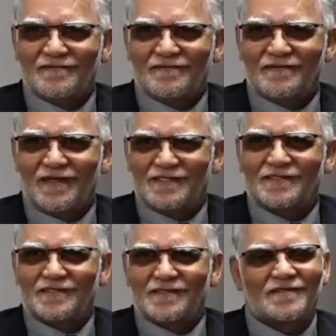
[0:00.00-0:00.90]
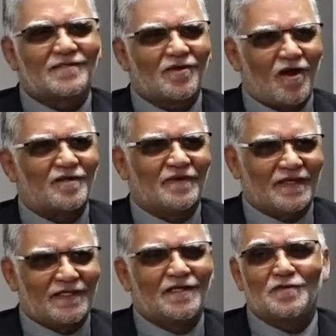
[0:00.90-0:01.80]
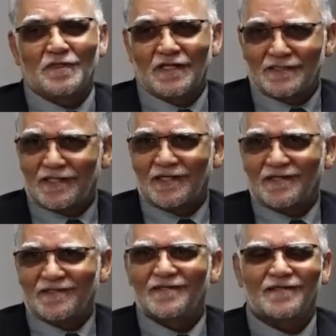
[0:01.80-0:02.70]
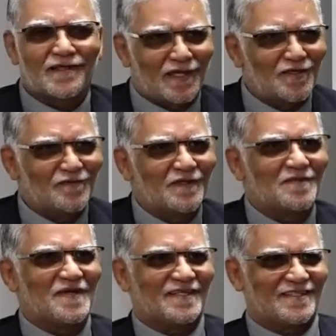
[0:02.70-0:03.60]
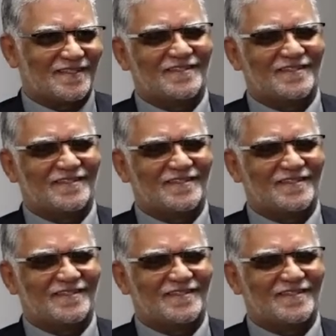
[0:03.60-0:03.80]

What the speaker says: It's Darth Vader works there. Thank you very much.